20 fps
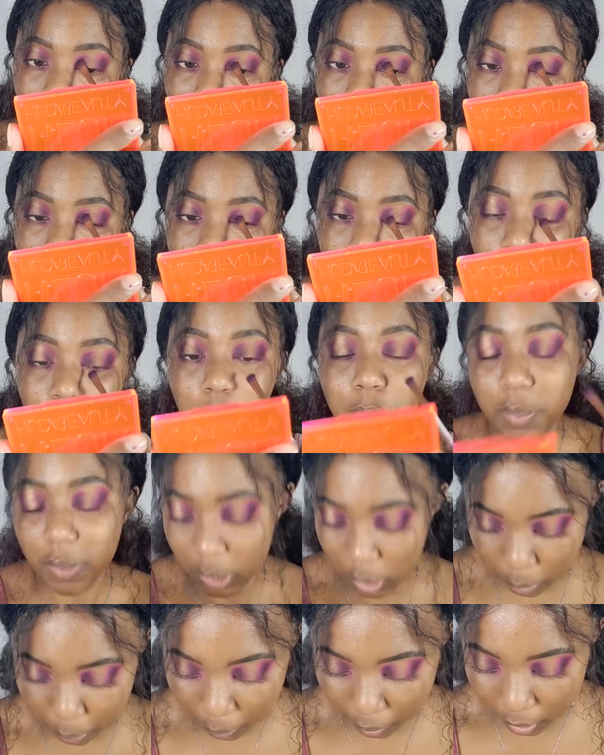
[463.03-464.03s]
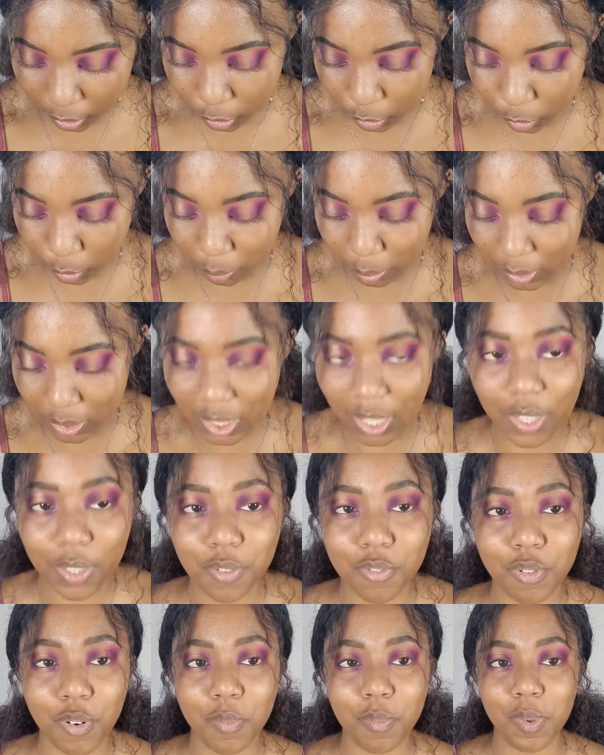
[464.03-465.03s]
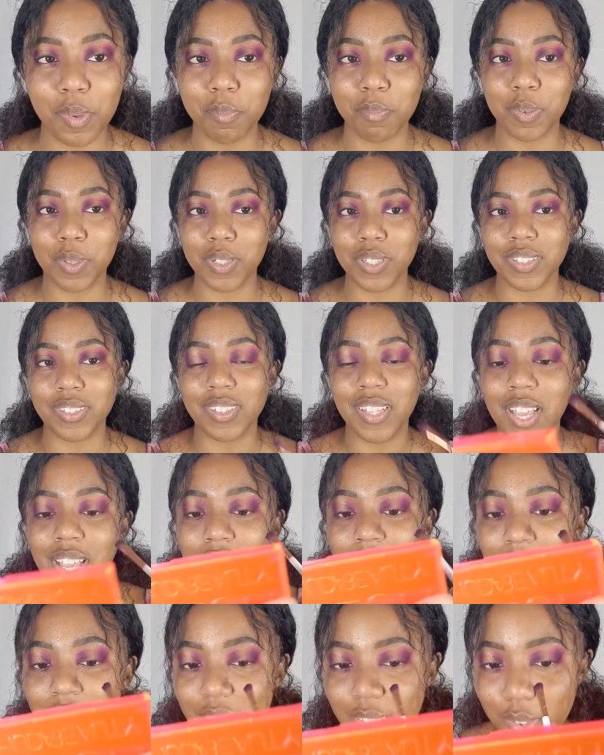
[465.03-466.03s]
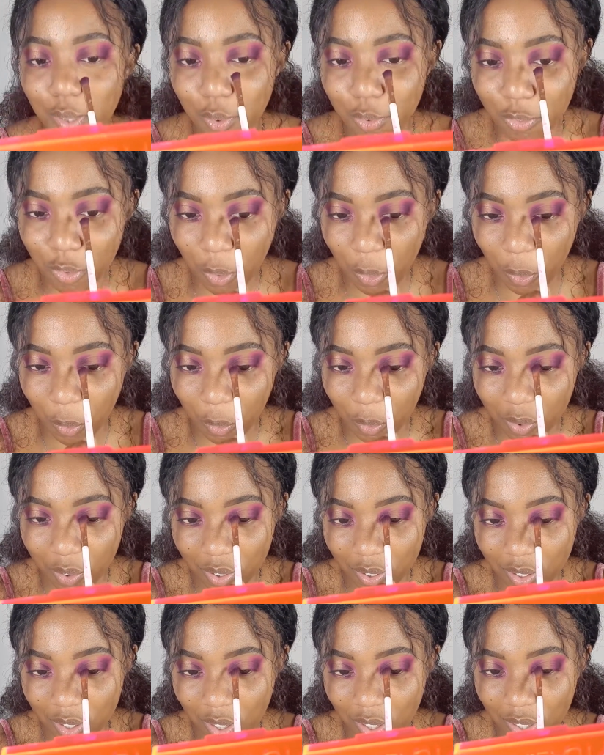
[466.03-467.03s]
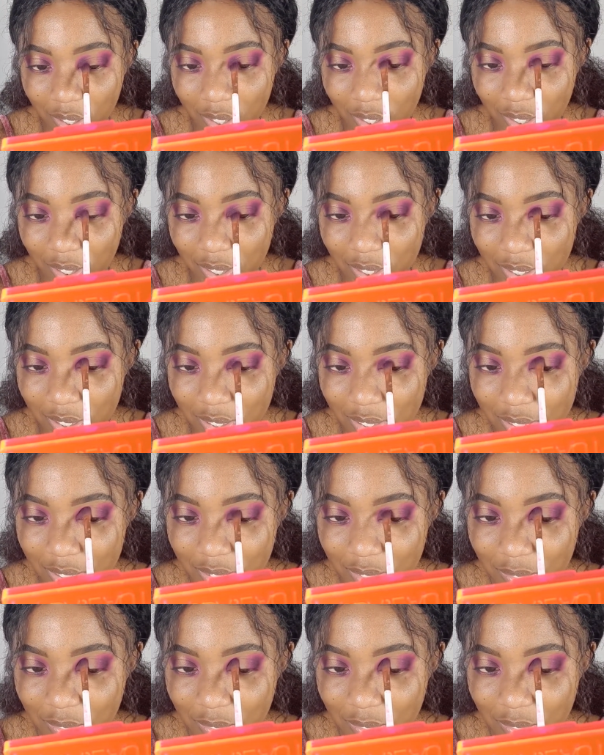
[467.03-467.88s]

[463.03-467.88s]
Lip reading: Nobel Peace Prize should be taken from him because he's a fraud, I guess.